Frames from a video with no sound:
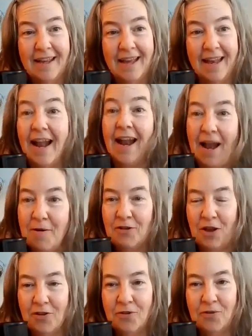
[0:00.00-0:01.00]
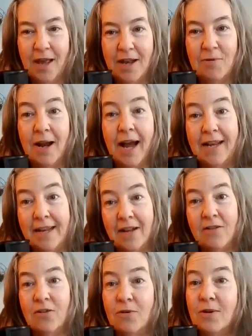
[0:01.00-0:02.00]
And I was also getting what I
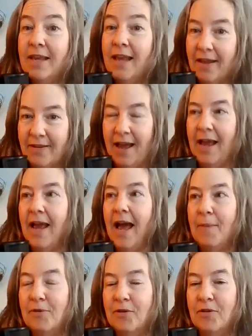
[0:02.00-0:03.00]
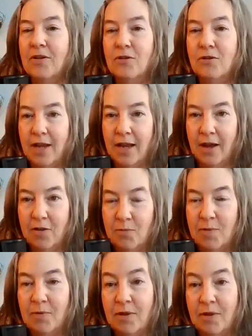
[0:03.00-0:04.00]
needed. So yes, I absolutely do take other
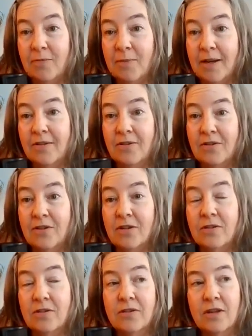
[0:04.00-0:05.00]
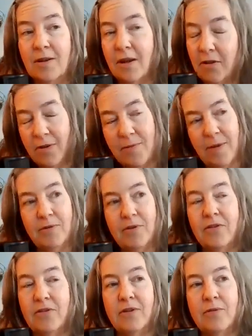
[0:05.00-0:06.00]
people into my decisions. Sometimes
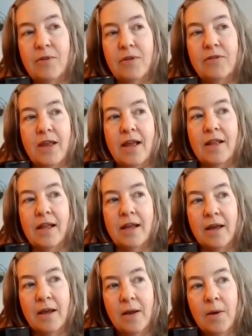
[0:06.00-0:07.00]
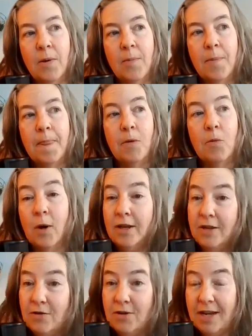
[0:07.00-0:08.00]
it's as simple as saying, like, what
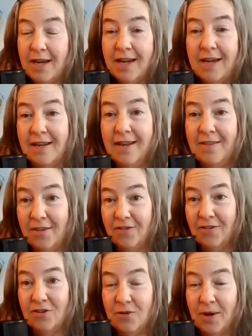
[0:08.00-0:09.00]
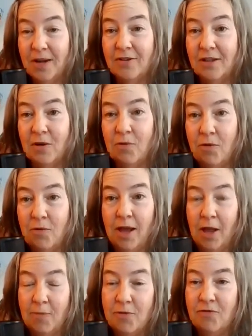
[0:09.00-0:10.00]
do you need in this situation? Like, what will
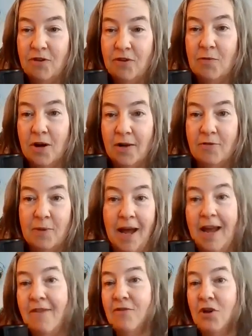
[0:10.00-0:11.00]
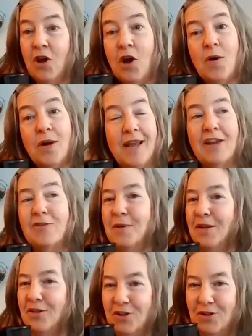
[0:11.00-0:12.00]
help you feel more comfortable? I have no
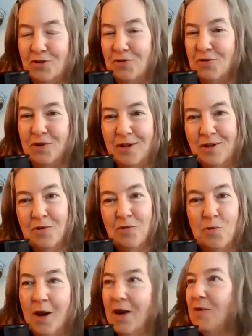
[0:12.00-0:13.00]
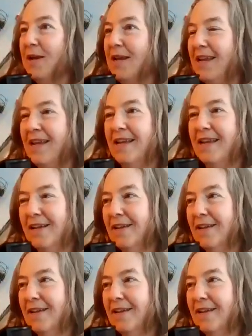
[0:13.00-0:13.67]
attachment to where we,